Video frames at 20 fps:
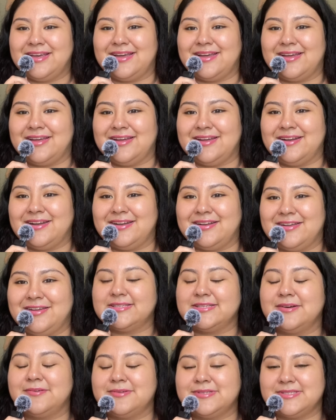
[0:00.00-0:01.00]
And
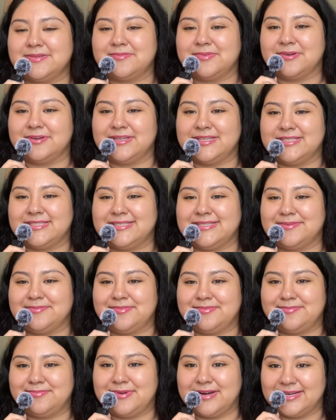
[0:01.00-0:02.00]
it's always important to
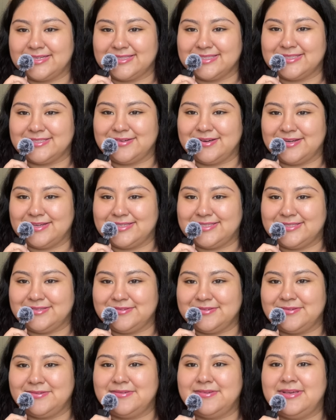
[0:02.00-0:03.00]
practice
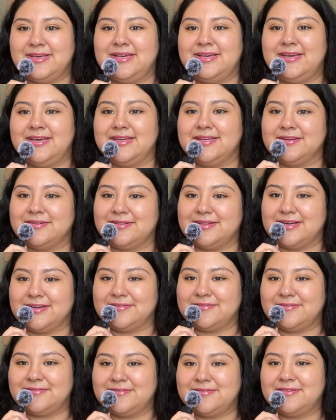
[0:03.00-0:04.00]
gratitude in your
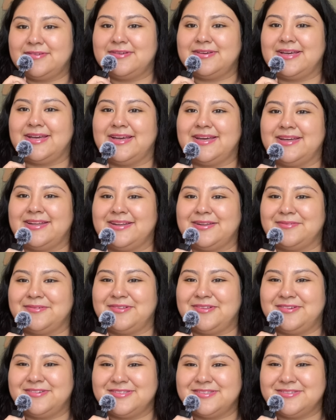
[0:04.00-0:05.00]
life. And it
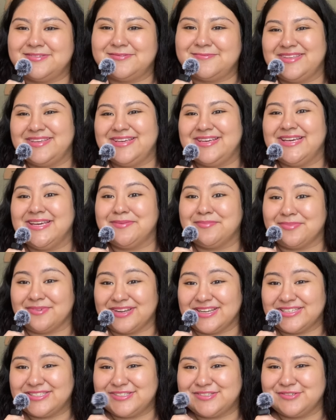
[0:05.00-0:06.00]
will also
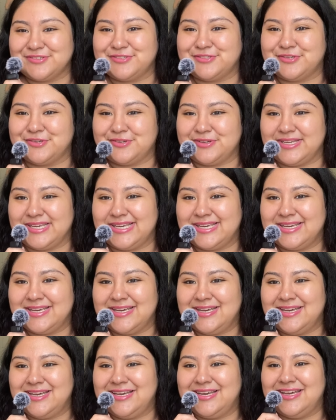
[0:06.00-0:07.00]
embrace your journey
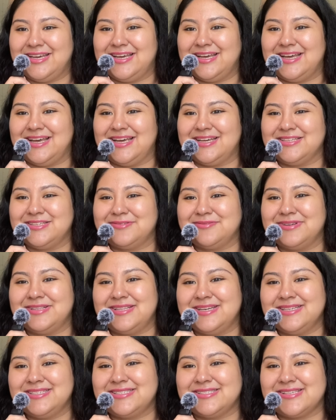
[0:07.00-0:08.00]
and to
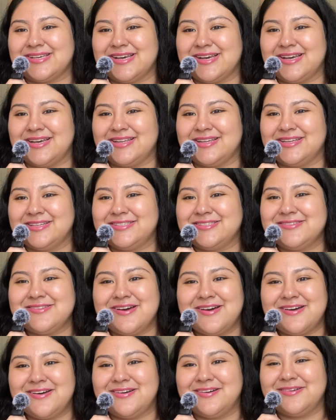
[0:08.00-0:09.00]
realize that it's
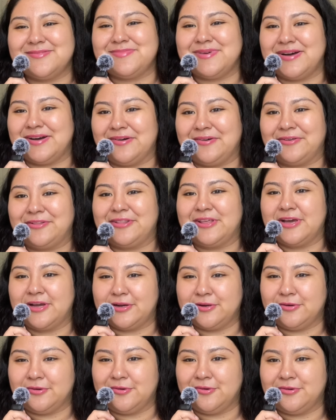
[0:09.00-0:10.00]
not about the
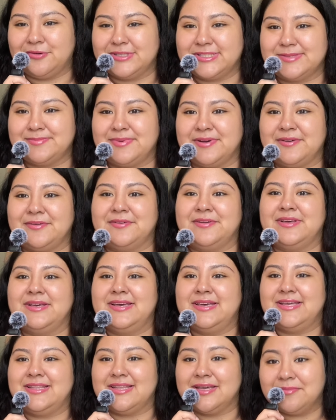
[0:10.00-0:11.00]
end goal, it's about
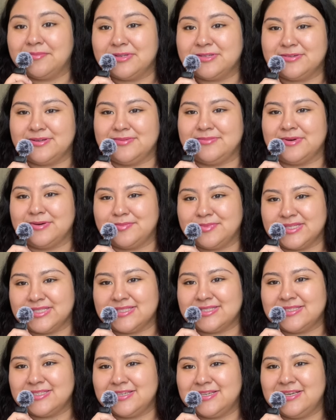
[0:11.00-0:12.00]
the in between
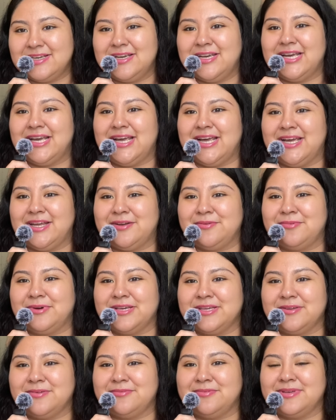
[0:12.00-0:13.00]
moments and
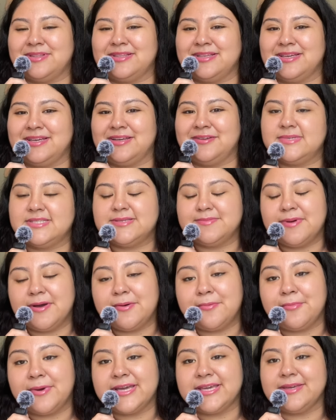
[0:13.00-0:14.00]
it's
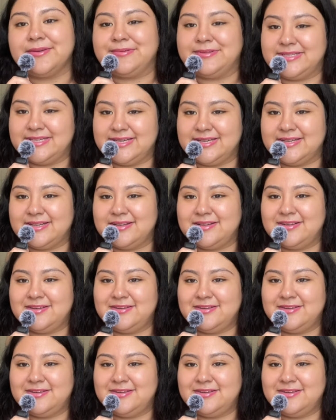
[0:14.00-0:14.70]
about what you did